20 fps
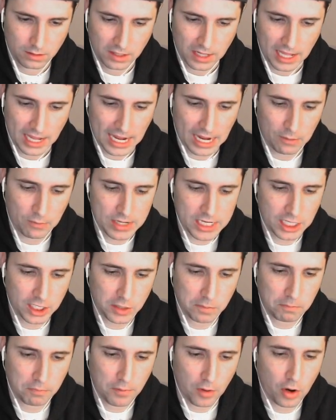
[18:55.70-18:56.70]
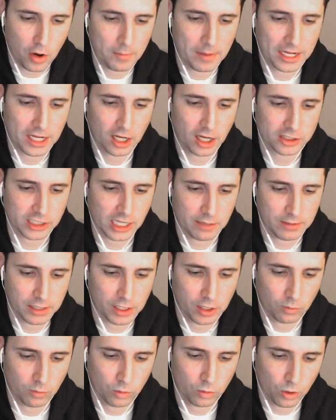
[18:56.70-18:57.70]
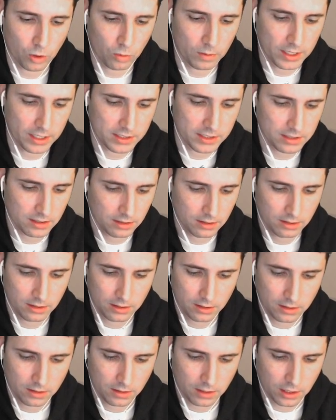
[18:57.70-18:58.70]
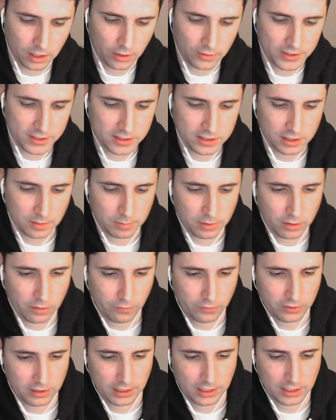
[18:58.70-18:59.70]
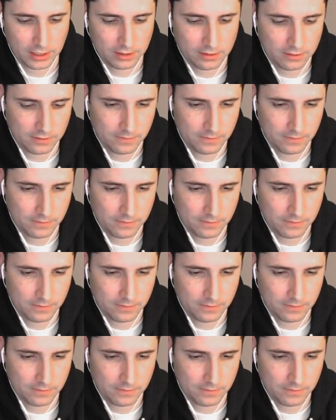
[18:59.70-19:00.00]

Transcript: And we can... Oh my gosh, and we can Whirlwind. Oh, this is a beautiful thing.